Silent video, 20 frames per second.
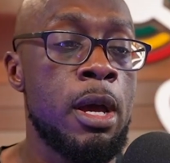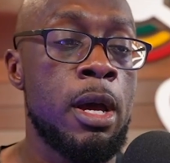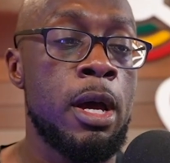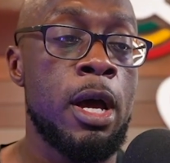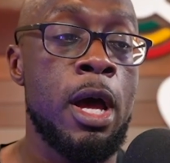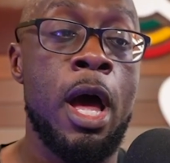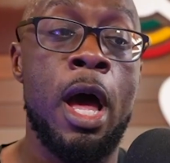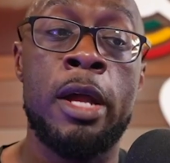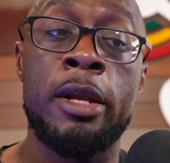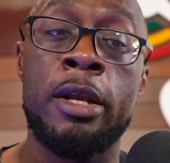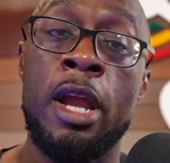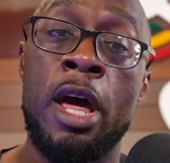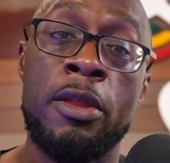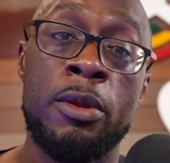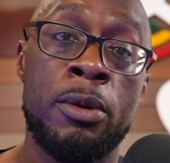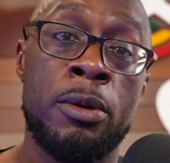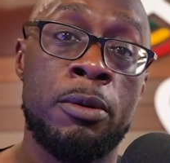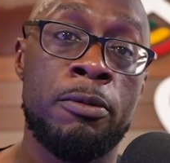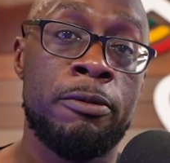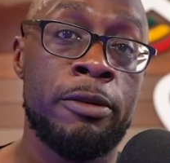
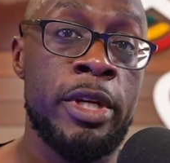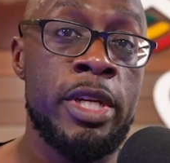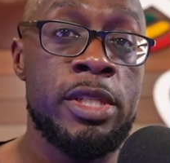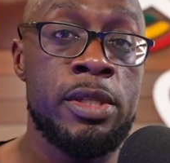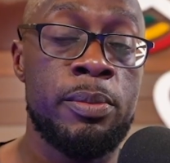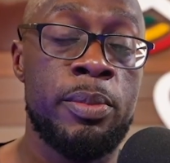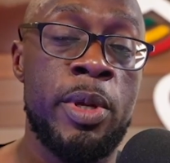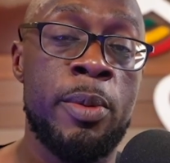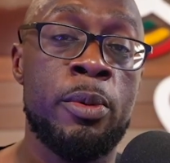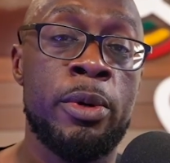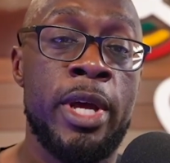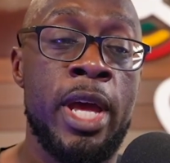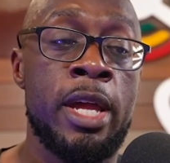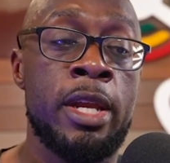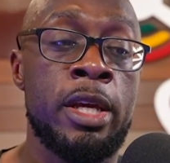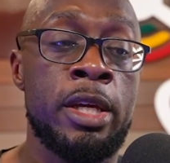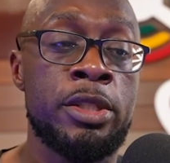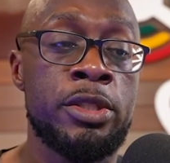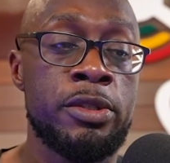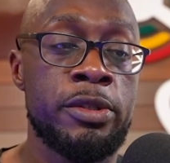Another reason people get
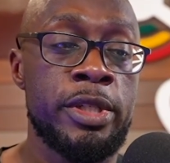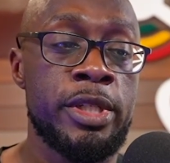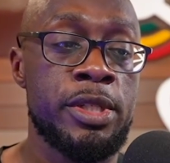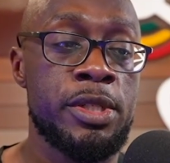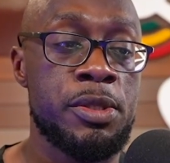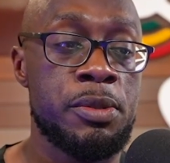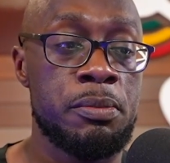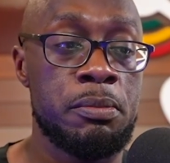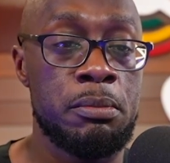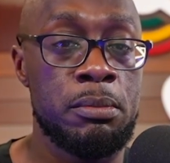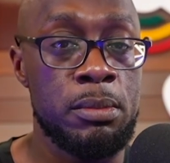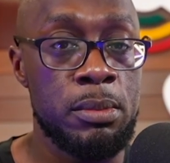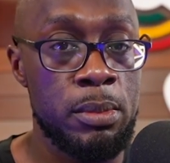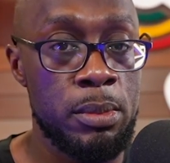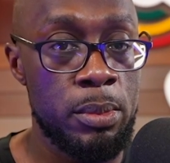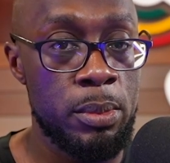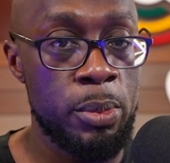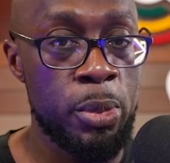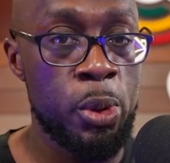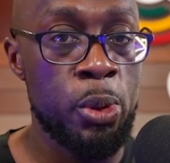injuries,
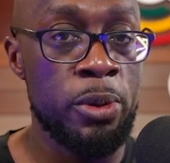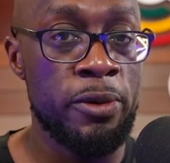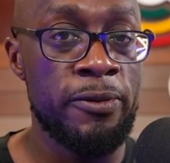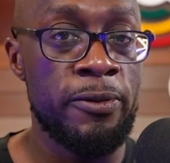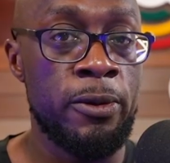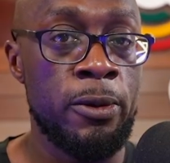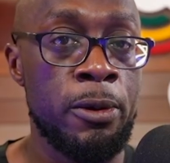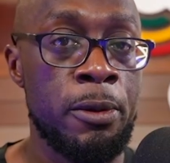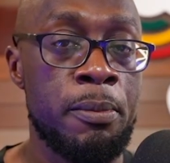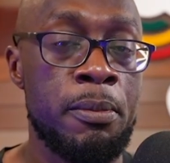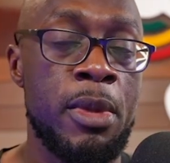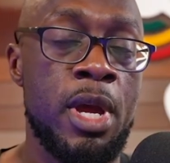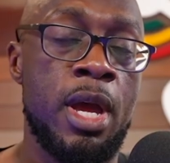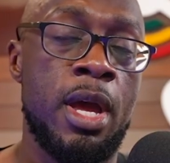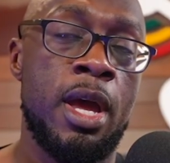poor form.